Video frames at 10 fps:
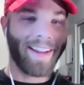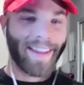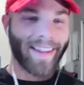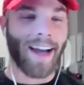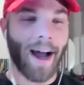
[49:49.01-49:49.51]
and
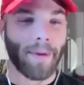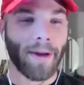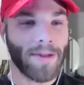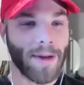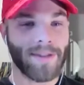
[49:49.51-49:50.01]
this cop
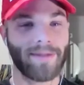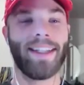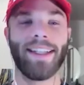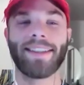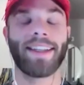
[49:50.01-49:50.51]
comes up to me
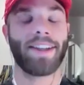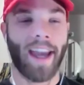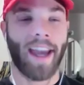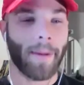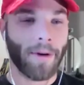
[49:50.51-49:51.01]
and he's like, "You
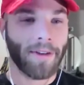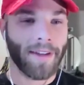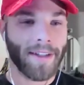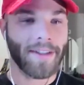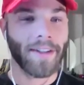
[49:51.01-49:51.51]
can't protest here.